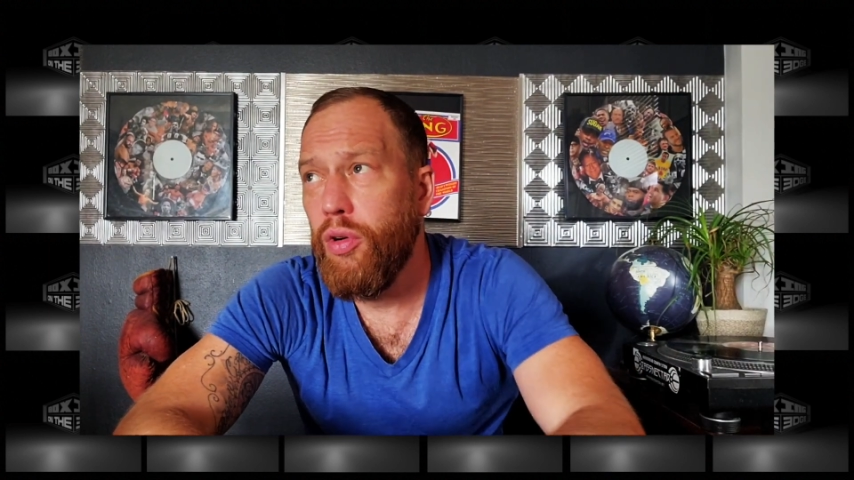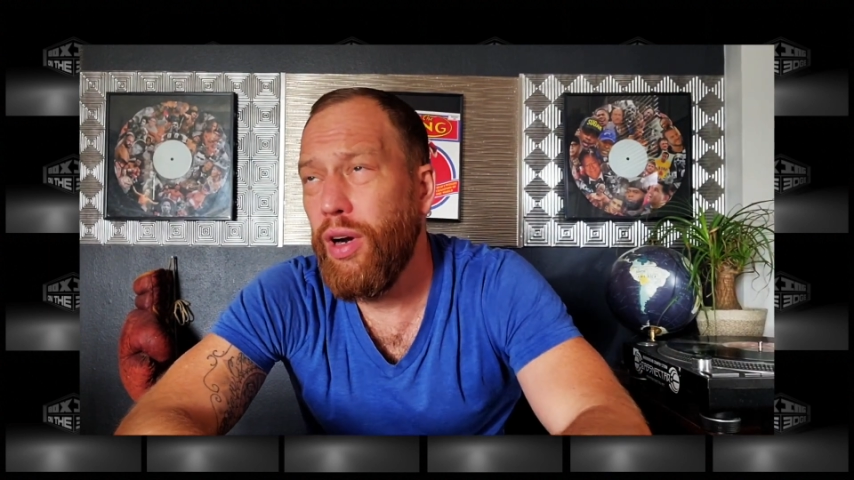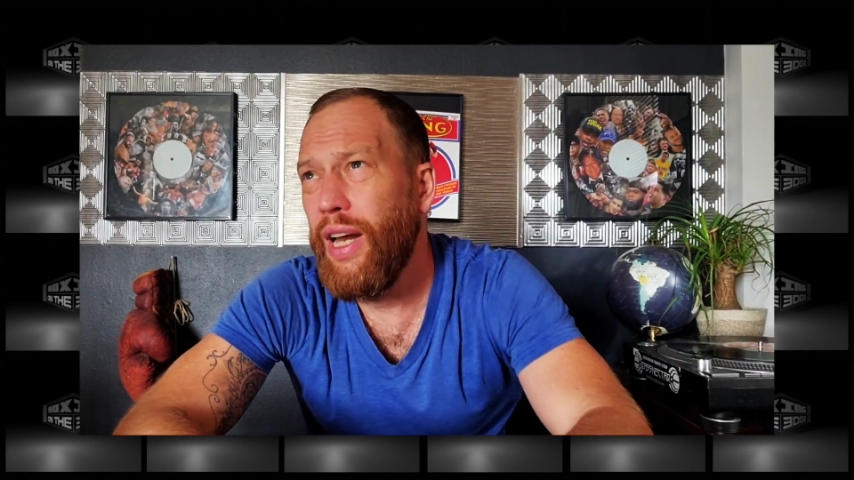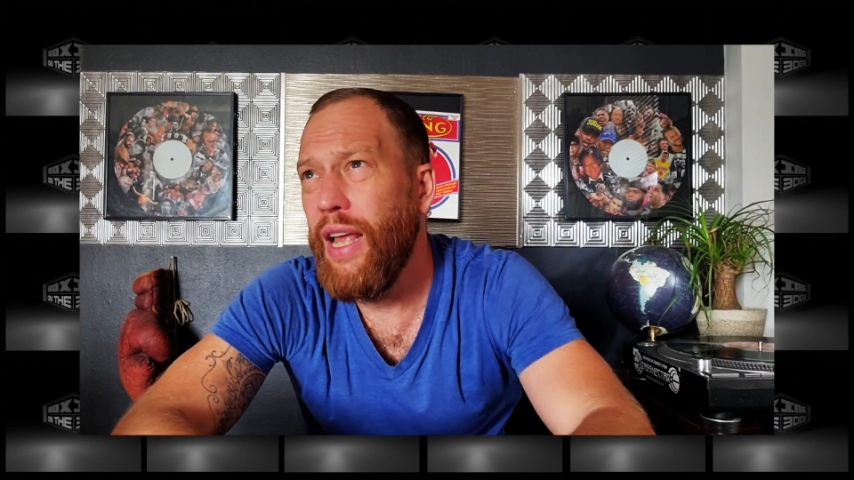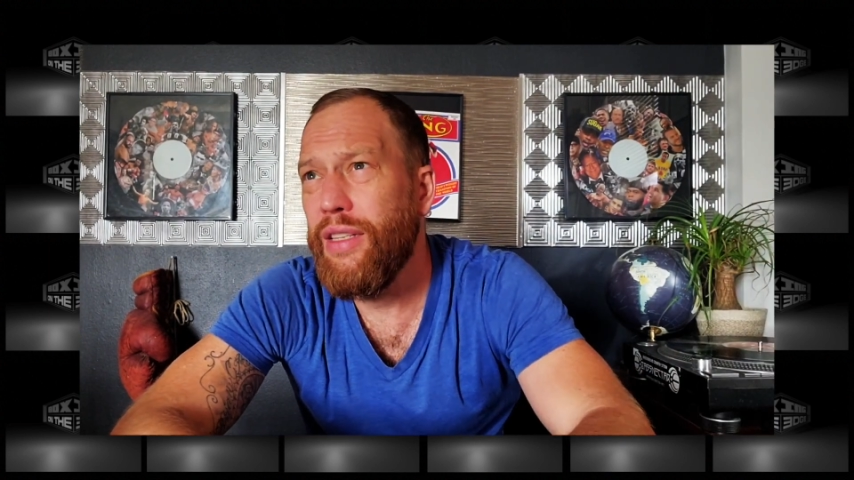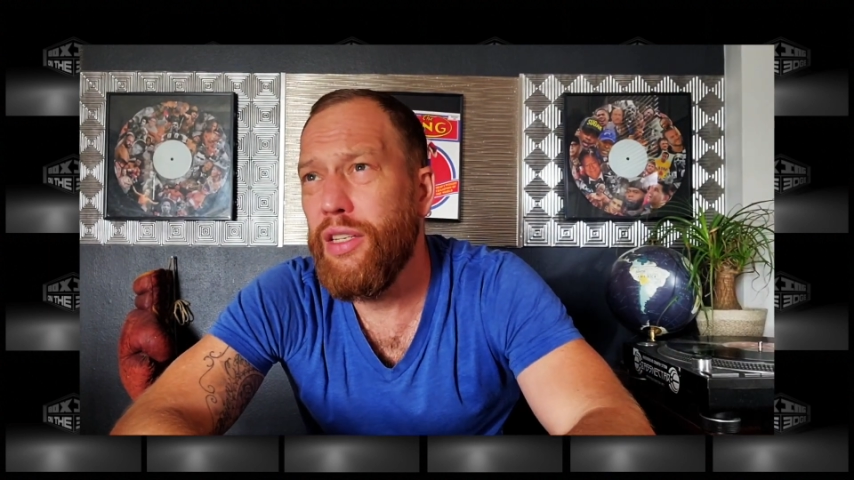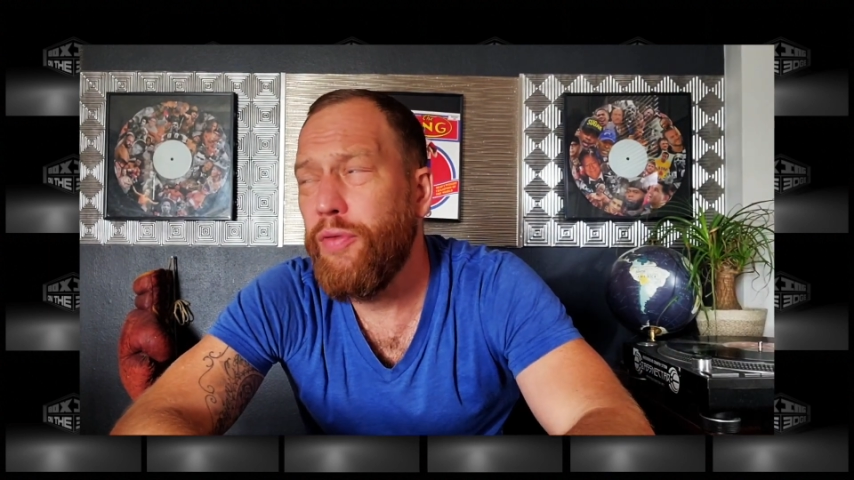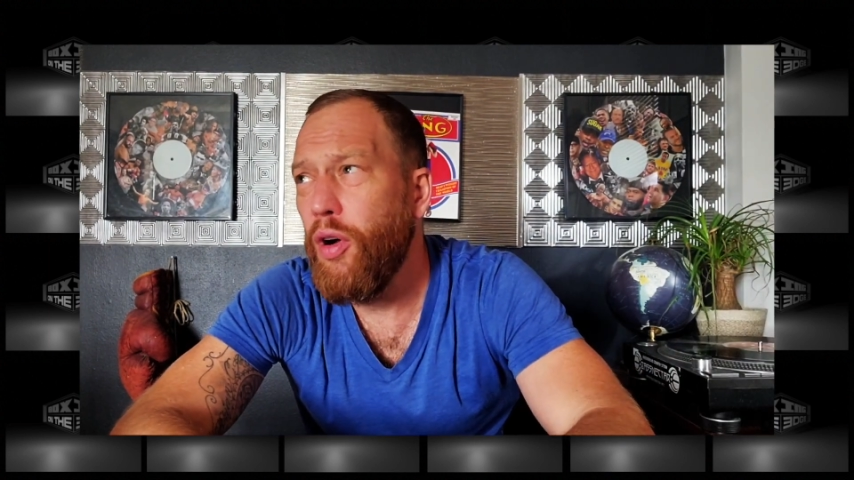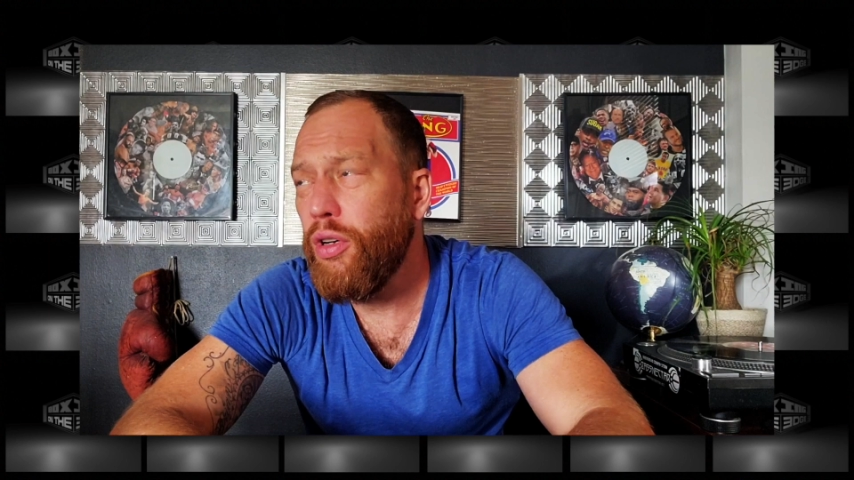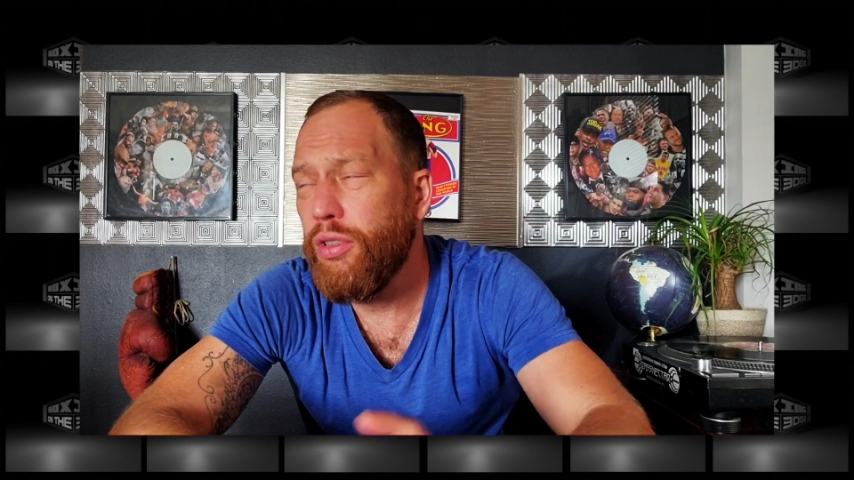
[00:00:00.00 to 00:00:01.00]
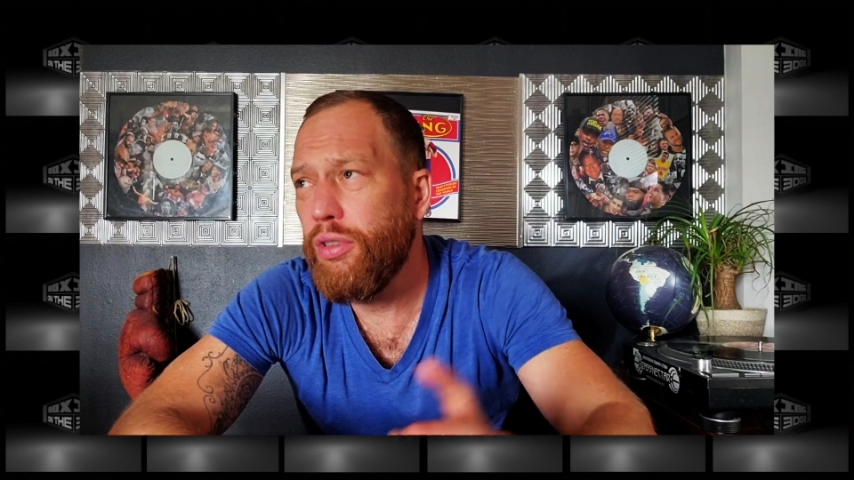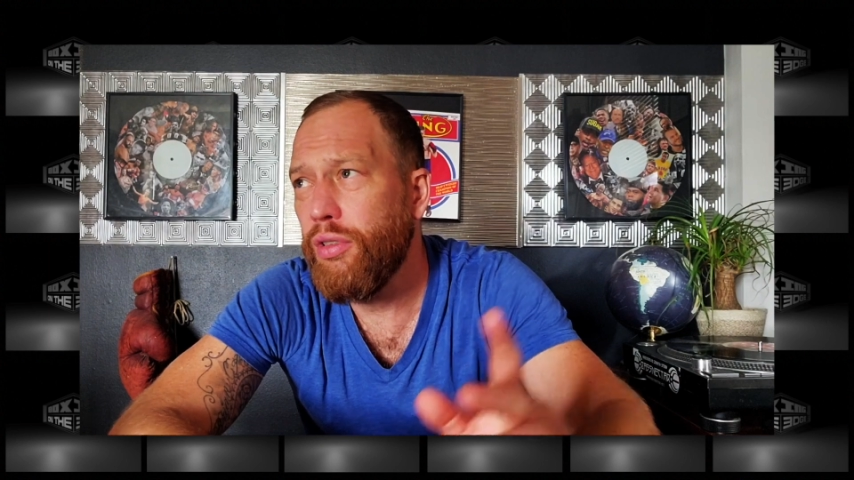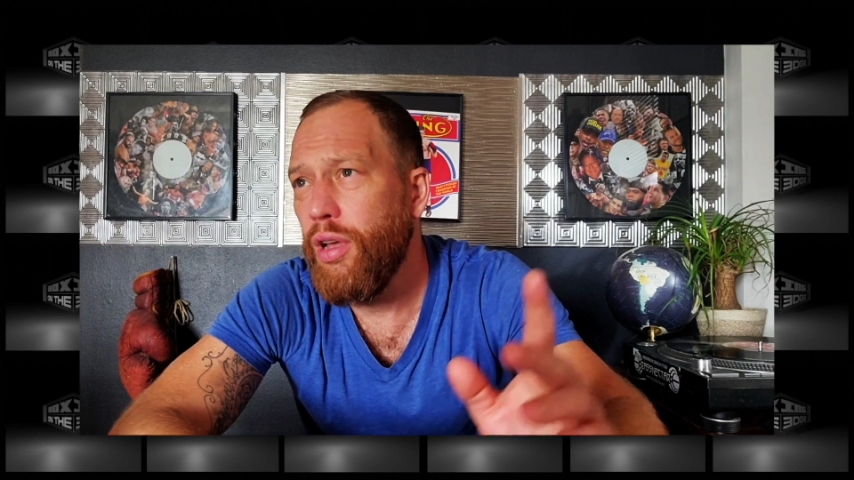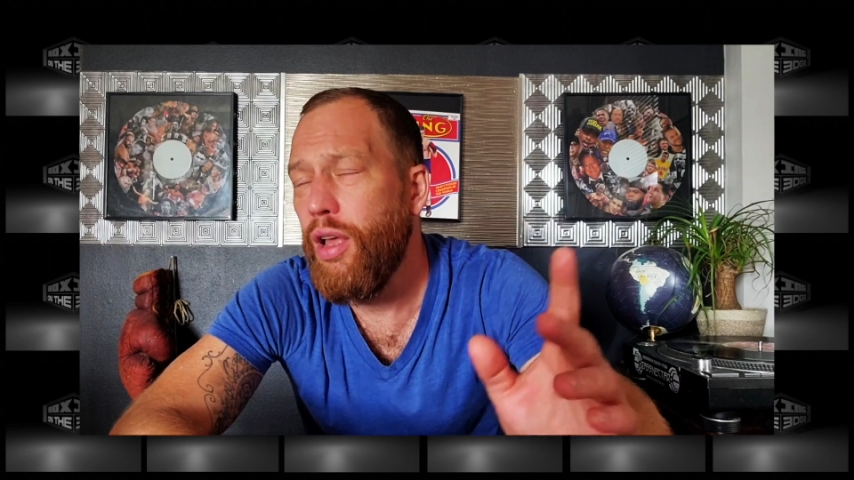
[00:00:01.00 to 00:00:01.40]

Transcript: or Atlantis Fox,